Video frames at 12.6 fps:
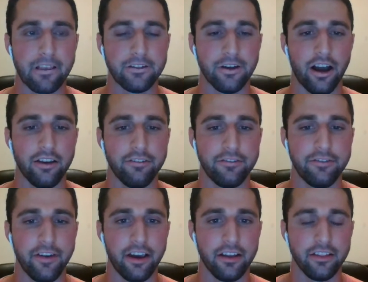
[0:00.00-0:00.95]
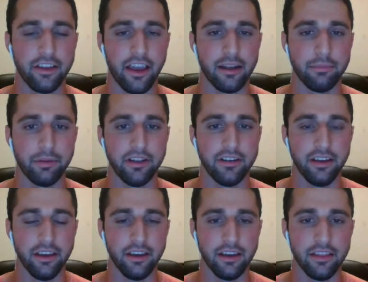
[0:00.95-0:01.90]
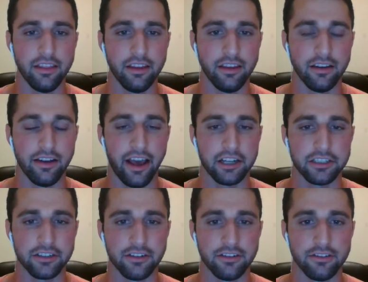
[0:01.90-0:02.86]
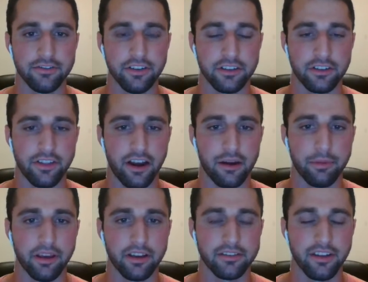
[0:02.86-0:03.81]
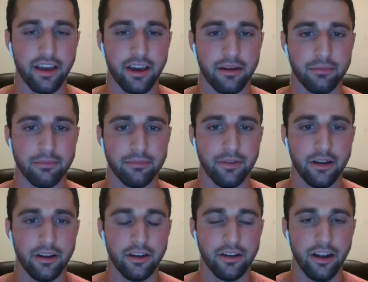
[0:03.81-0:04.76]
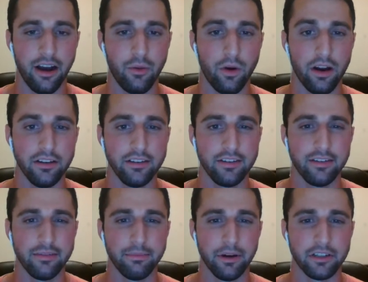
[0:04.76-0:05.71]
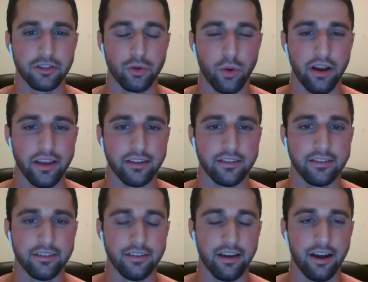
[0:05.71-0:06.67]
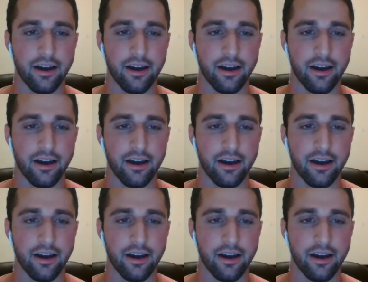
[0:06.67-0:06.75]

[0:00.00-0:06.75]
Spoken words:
so I failed the NPTE, the National Physical Therapy exam, not once, but twice.